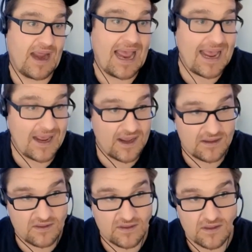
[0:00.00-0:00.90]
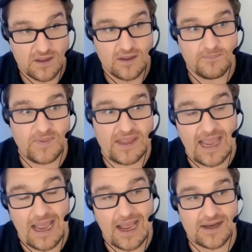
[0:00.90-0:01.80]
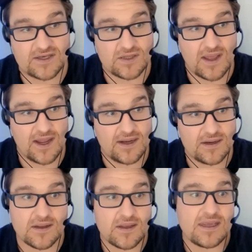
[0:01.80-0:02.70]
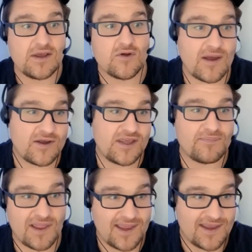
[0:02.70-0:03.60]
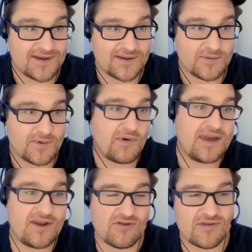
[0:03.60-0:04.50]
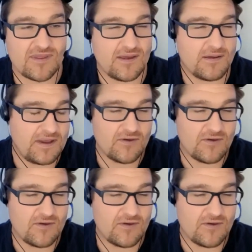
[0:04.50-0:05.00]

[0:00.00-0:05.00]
ads being added to that, here's how you play it. All right. Here's the